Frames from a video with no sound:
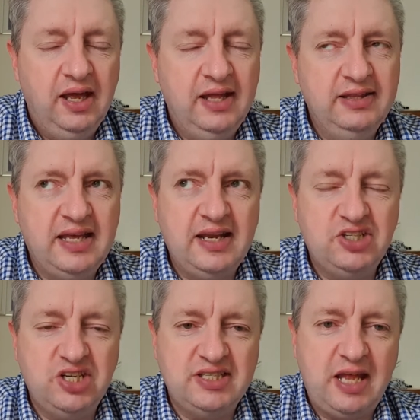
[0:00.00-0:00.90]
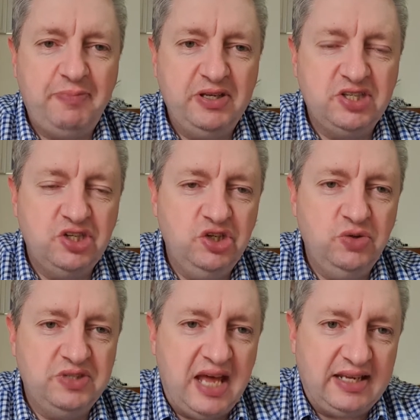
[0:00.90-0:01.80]
And then as you step into the
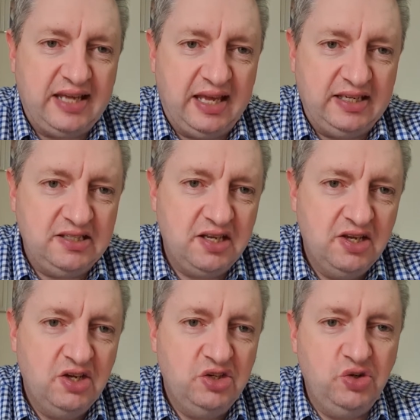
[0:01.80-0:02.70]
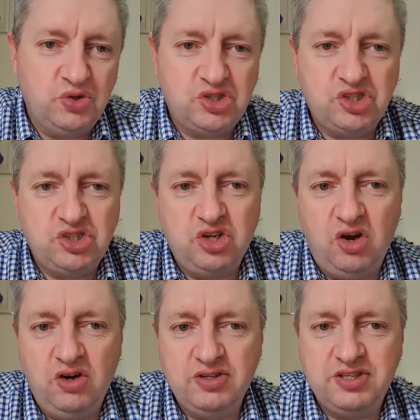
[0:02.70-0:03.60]
new decade, you'll
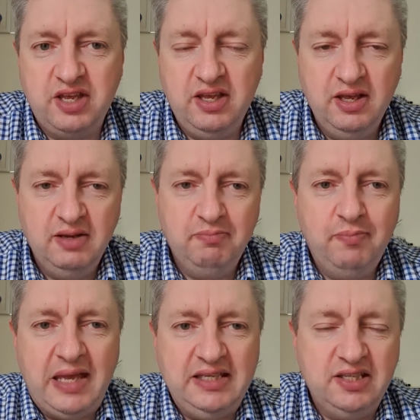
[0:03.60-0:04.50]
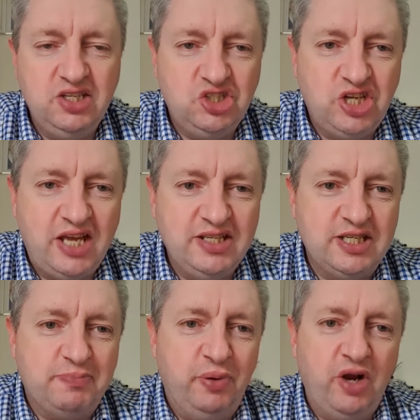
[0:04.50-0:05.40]
start to make these
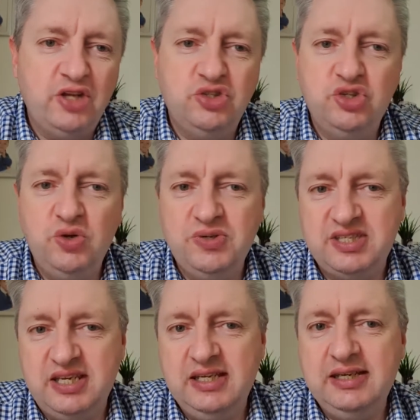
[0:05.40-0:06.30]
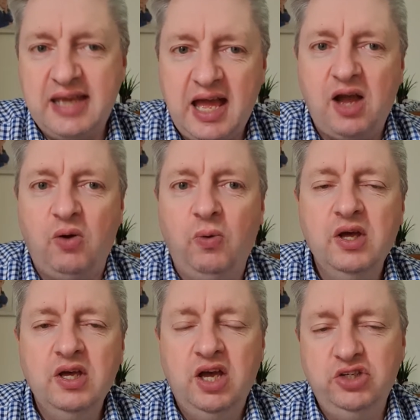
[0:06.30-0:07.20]
changes. But I do see now
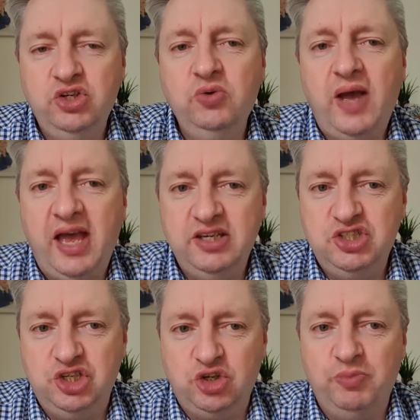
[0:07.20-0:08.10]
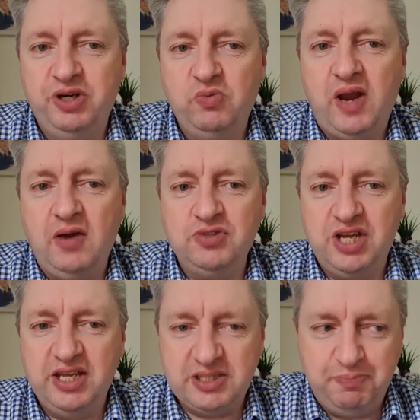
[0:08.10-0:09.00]
a new energy coming around you.
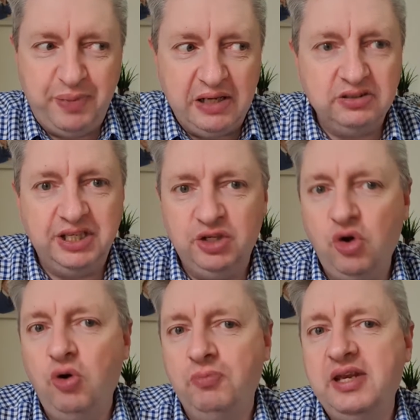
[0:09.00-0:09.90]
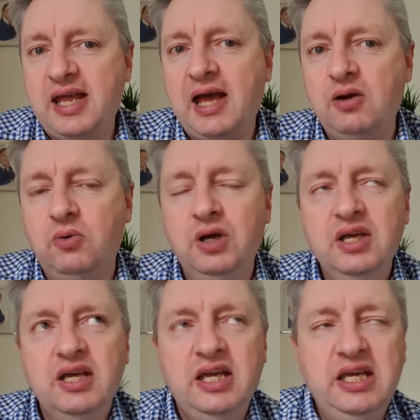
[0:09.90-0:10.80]
It's building up now.
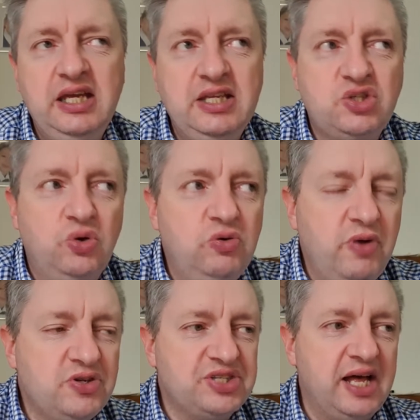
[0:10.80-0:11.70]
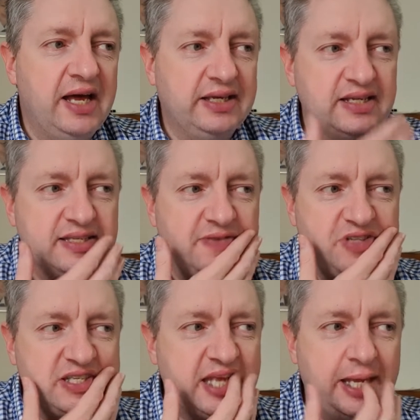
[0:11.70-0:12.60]
It's almost like as if
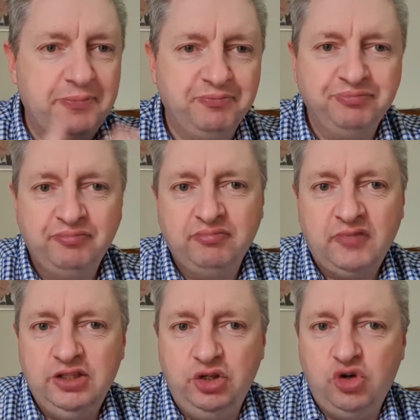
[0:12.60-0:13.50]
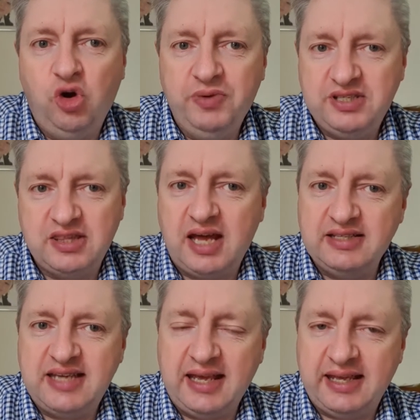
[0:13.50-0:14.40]
to say, you're coming to
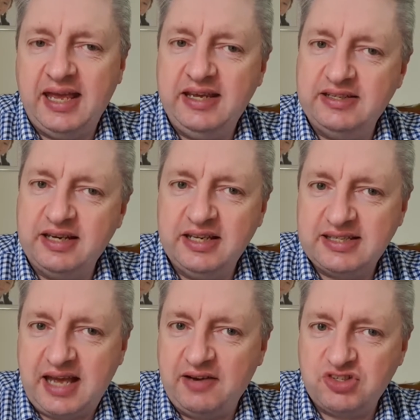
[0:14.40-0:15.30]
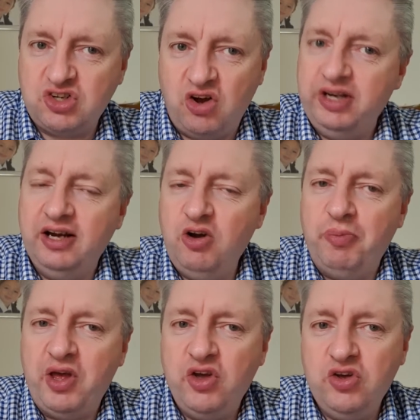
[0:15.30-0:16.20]
that decade and it's kind of starting a little
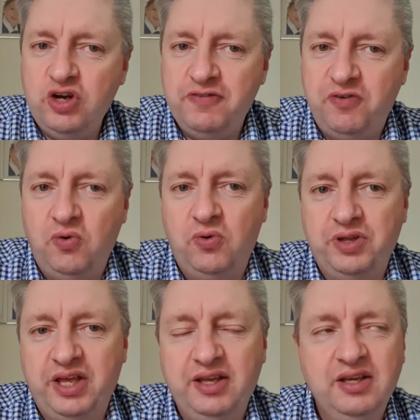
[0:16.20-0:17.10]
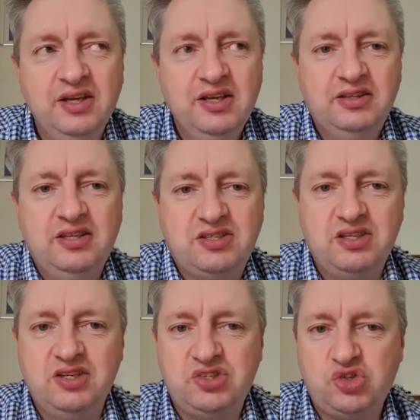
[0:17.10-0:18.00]
bit early for you.
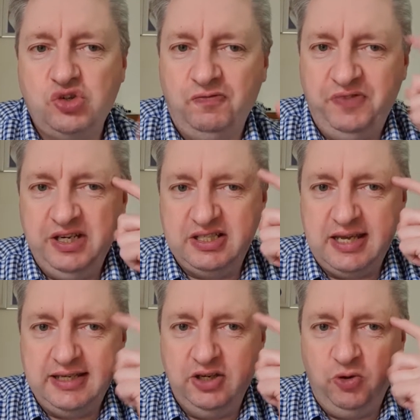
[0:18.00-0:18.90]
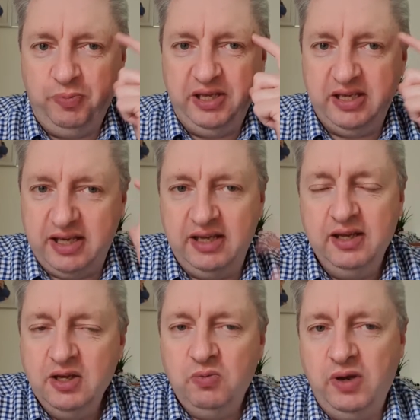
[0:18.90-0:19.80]
There's something ticking up here
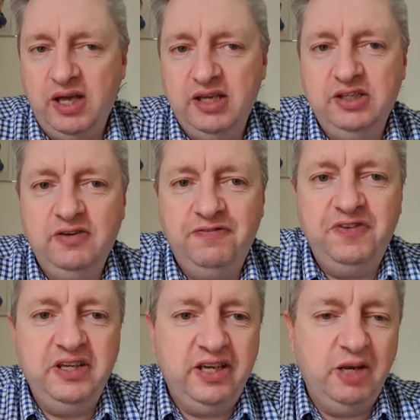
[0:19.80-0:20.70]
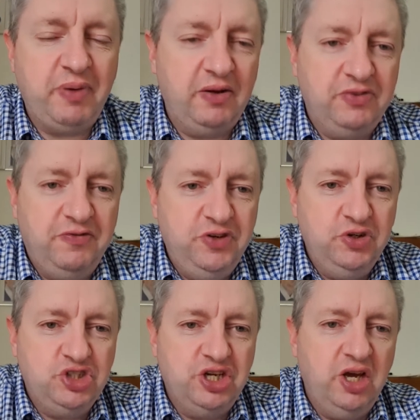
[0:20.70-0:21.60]
where you're thinking about the
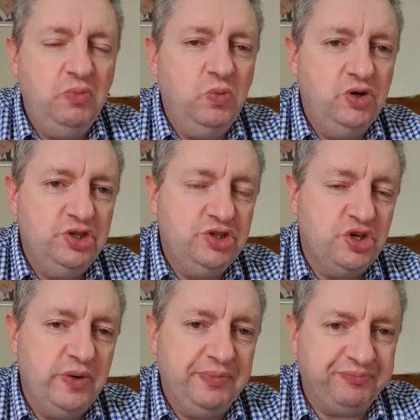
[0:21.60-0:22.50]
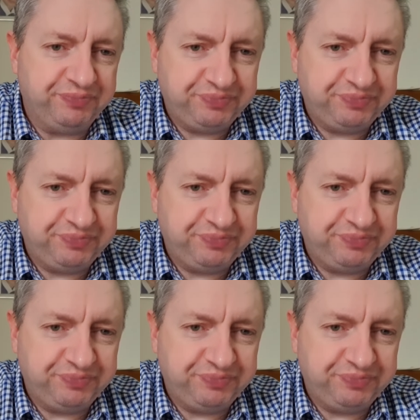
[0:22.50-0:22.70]
future and what you're doing.